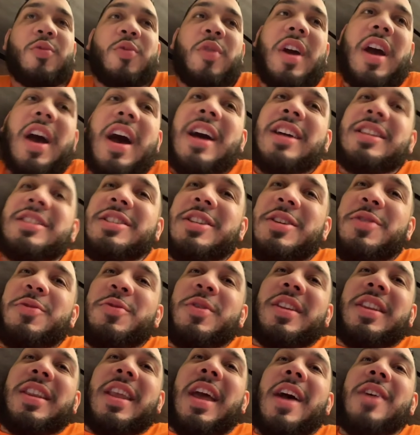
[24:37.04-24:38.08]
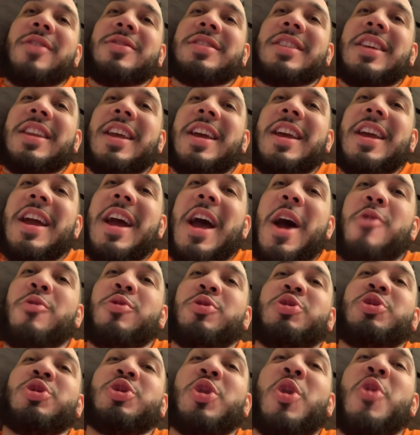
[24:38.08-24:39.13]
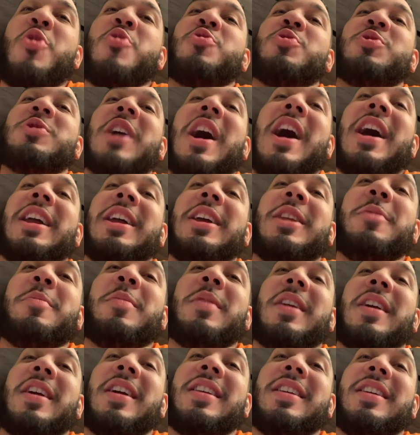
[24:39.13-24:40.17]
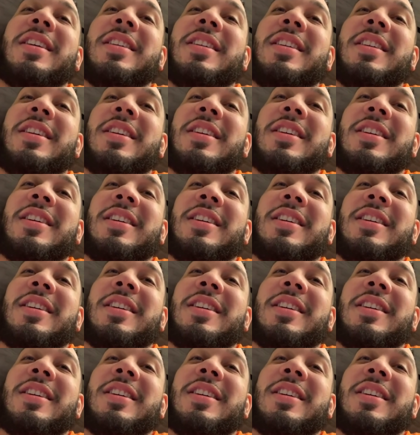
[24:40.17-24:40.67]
when IG went down today, I was so tight in the beginning.